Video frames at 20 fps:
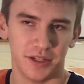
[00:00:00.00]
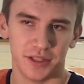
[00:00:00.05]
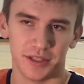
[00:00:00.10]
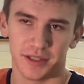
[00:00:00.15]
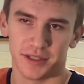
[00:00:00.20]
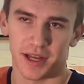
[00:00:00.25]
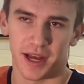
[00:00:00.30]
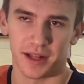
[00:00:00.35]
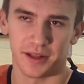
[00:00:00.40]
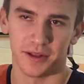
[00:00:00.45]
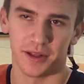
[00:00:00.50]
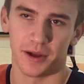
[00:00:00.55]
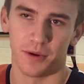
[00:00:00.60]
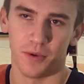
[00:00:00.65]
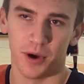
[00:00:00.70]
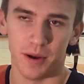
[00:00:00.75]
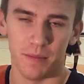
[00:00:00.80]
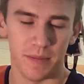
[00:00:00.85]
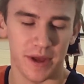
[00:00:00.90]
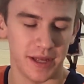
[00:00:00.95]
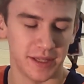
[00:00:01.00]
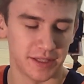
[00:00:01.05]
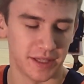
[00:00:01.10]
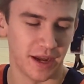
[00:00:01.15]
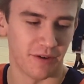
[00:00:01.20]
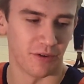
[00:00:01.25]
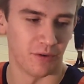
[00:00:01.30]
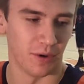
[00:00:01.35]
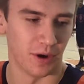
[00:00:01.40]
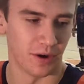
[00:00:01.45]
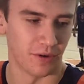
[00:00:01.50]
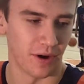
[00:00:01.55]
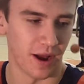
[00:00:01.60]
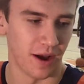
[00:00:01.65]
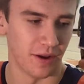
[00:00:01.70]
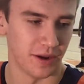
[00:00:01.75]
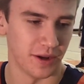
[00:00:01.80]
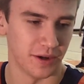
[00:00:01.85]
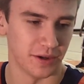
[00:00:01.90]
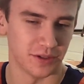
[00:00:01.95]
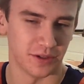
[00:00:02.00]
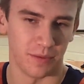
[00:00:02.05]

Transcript: just exactly, like, what it means to everyone around here.